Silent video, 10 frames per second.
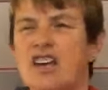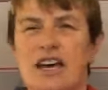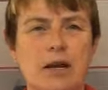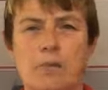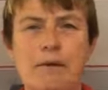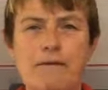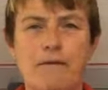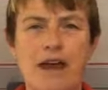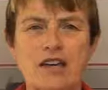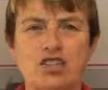and are a bit
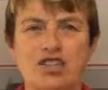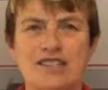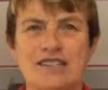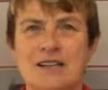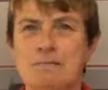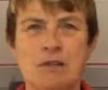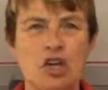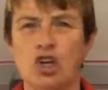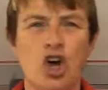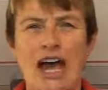fractious
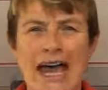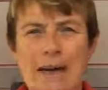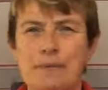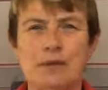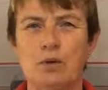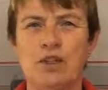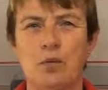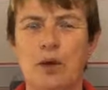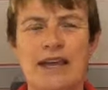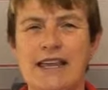and are not happy with
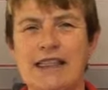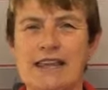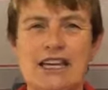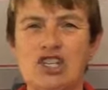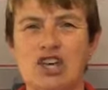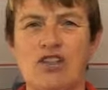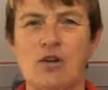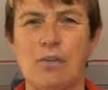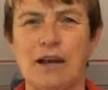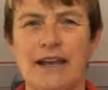the way each other
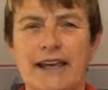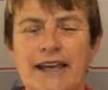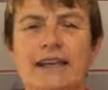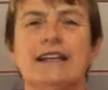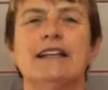are playing,